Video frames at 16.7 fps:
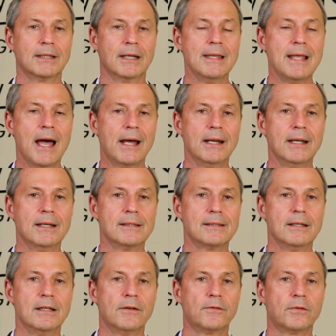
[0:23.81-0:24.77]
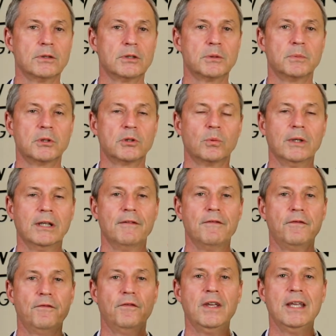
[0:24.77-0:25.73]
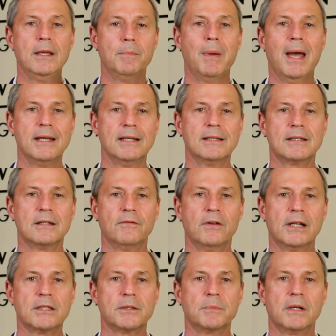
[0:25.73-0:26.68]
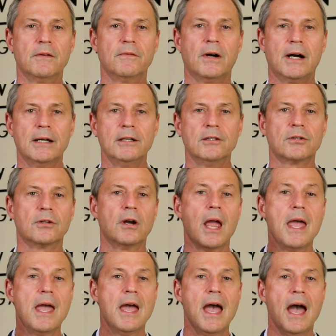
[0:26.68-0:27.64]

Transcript: and that is the difference between a fee-based investment advisor